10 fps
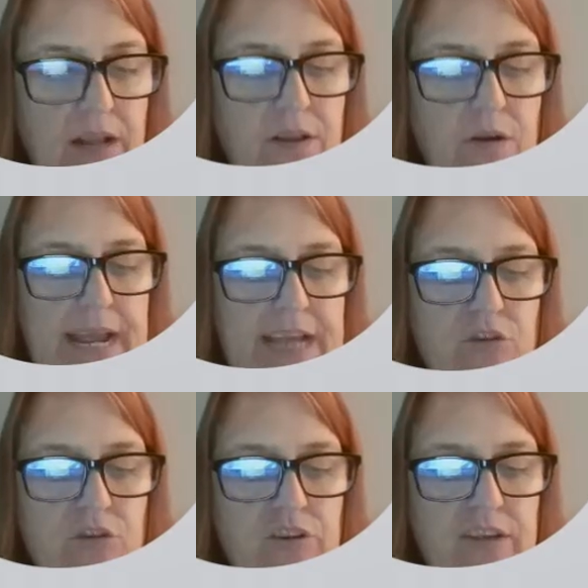other
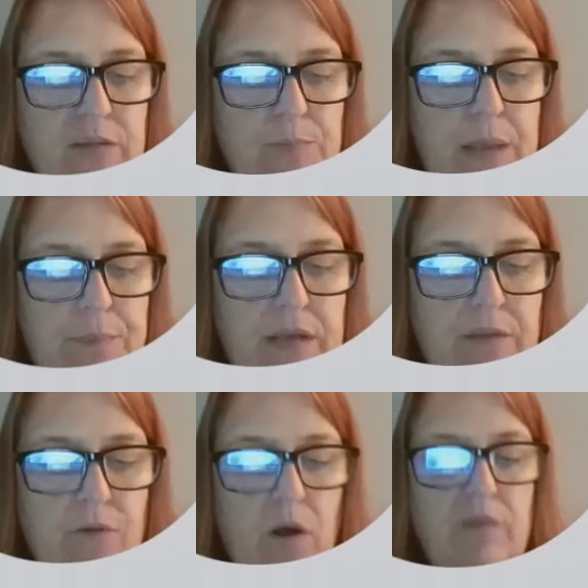agencies may be
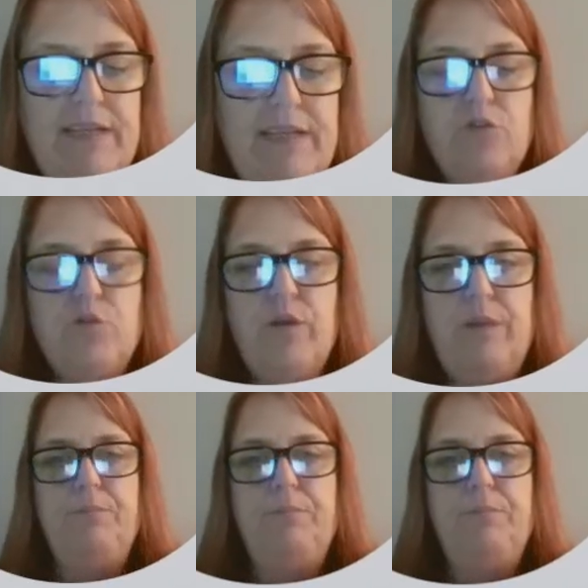involved in the treatment